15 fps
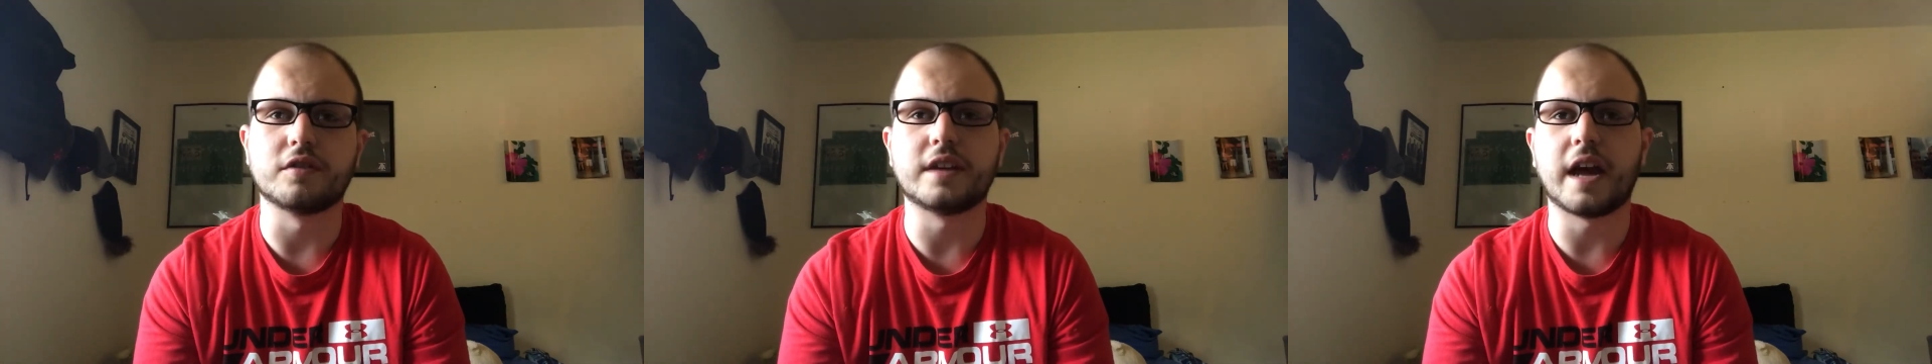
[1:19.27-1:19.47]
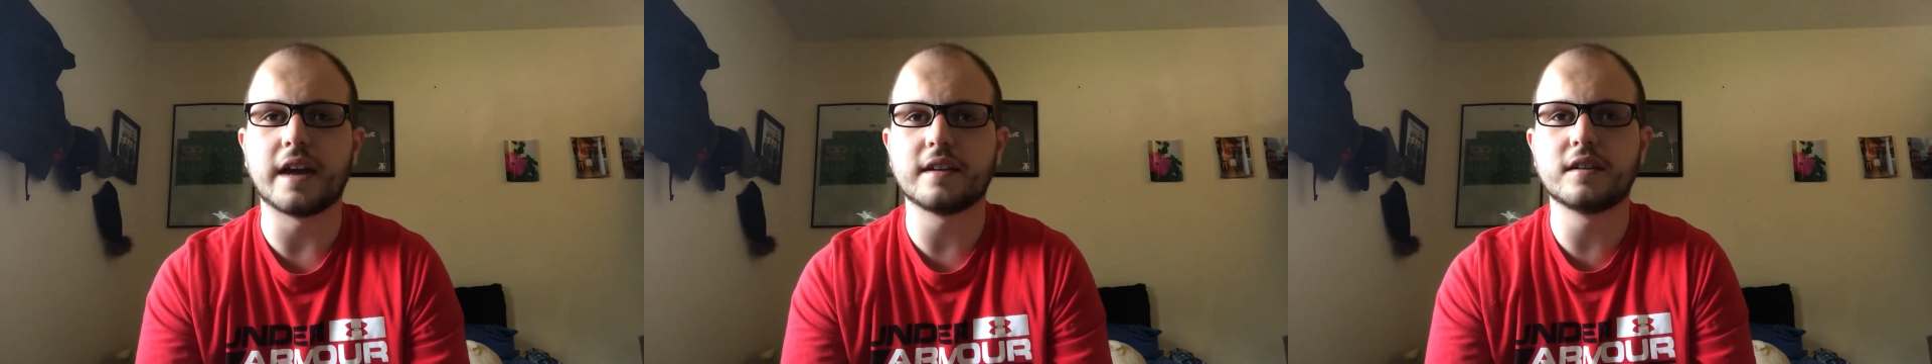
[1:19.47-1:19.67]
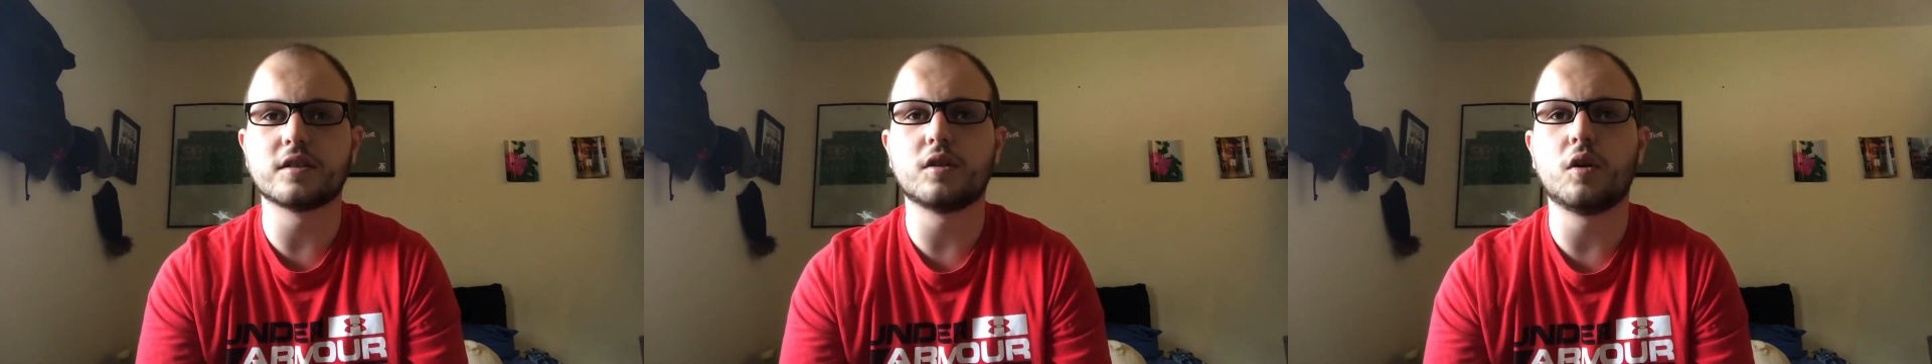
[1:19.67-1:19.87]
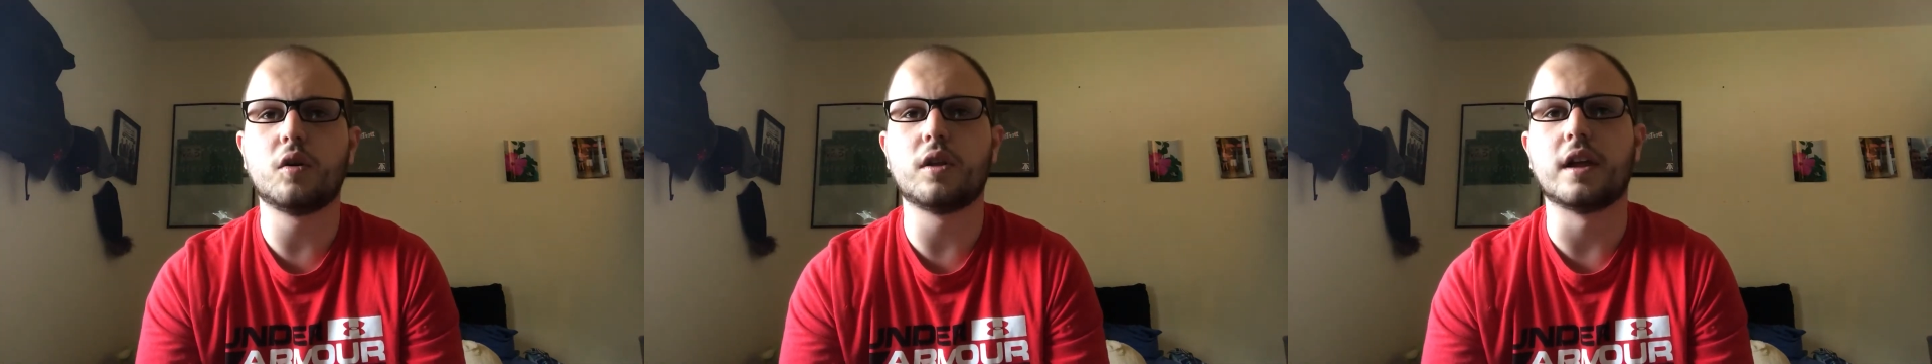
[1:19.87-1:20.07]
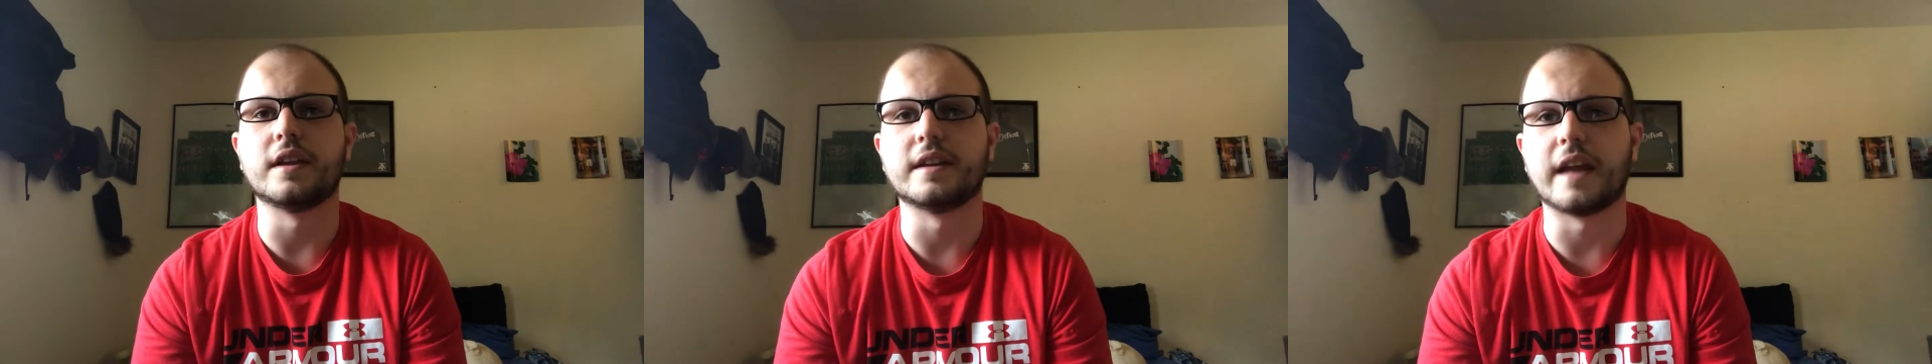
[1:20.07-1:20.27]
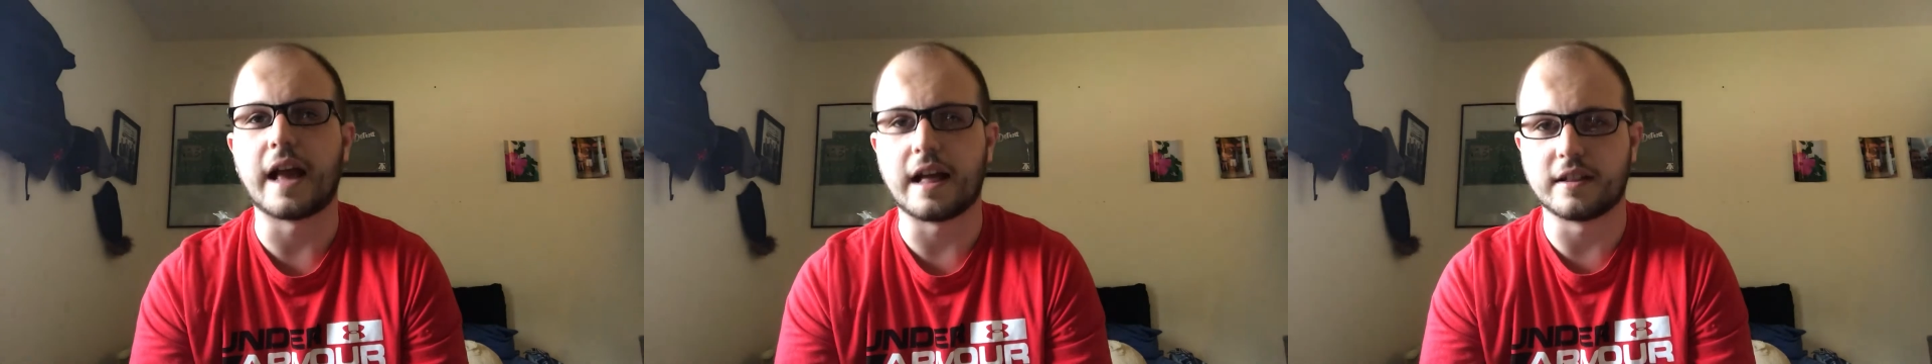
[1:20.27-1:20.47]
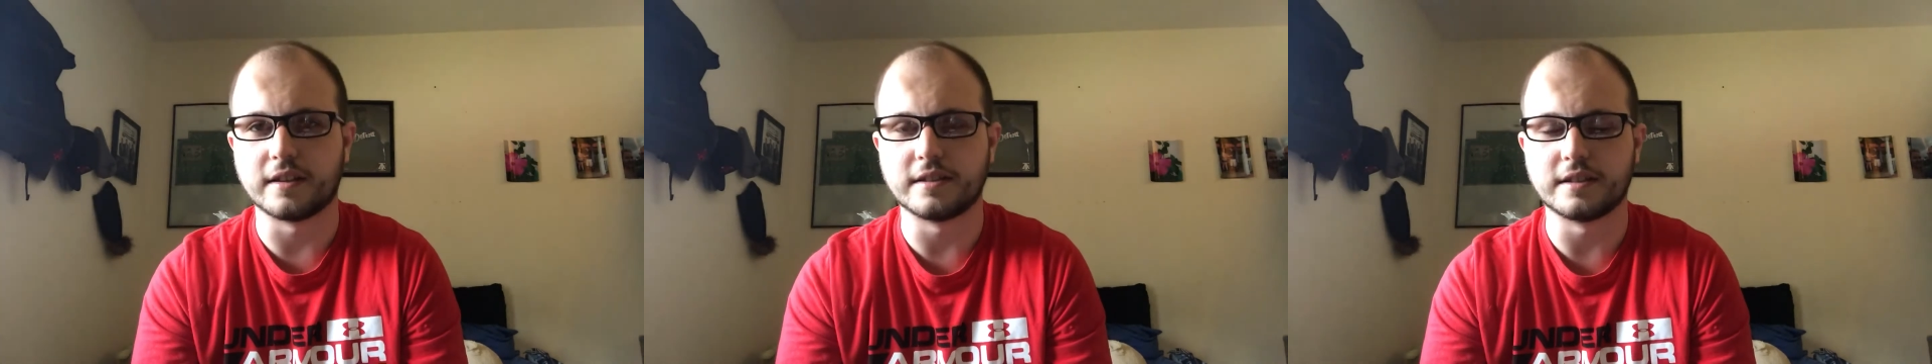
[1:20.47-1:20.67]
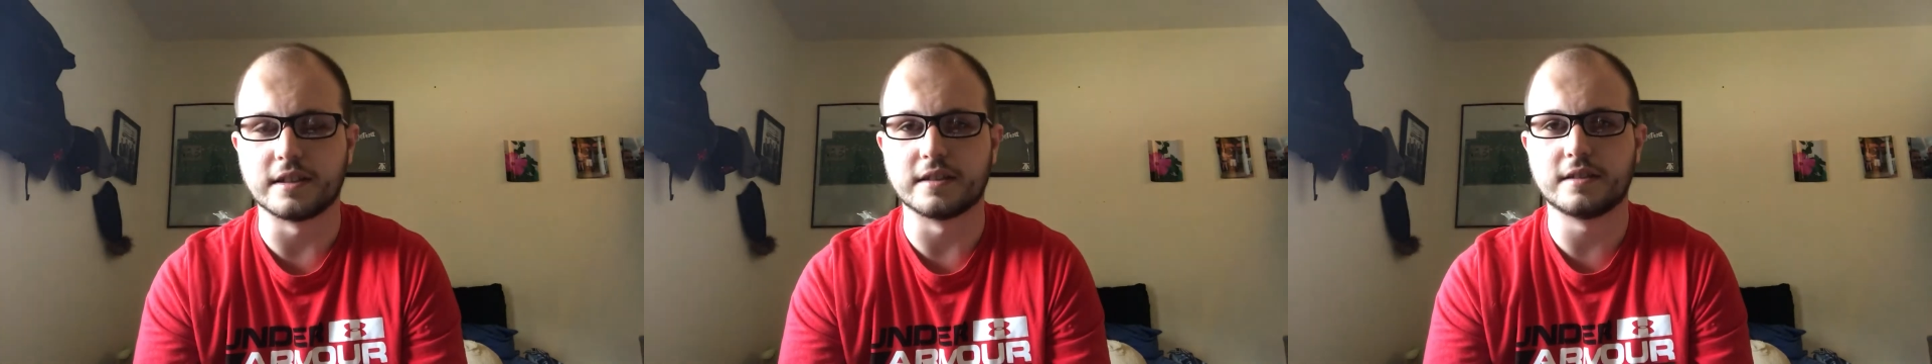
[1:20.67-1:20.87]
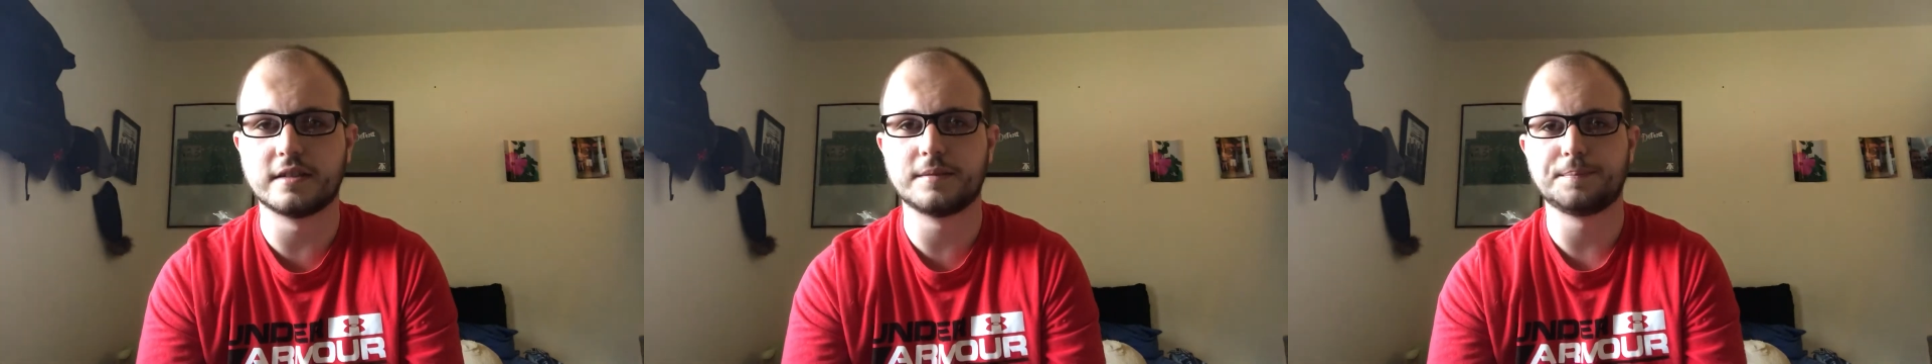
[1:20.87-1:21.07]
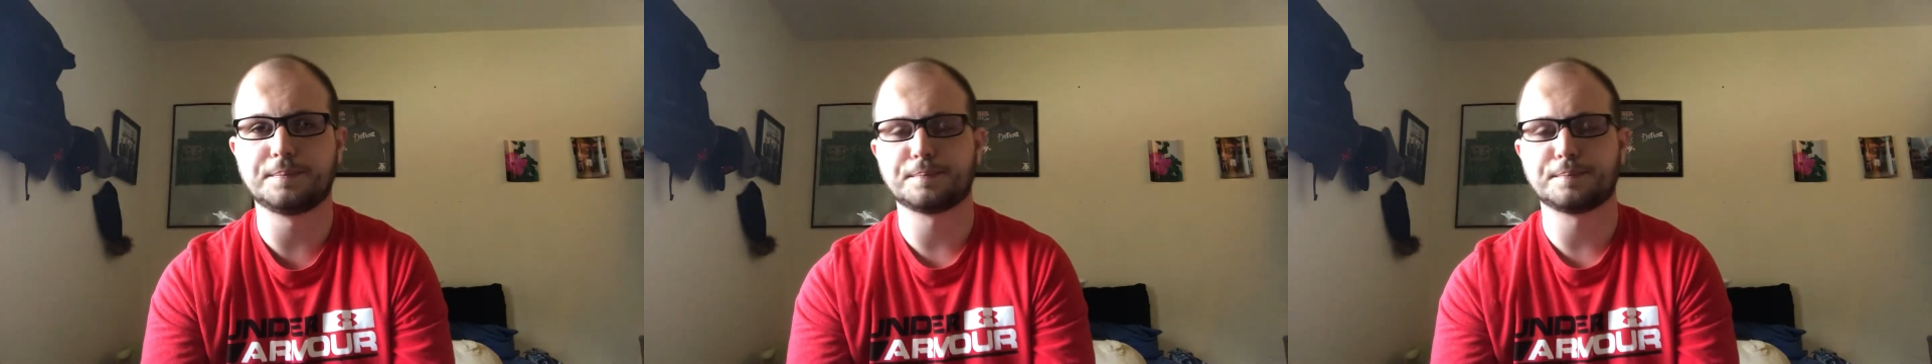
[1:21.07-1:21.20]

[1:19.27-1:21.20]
technical analysis.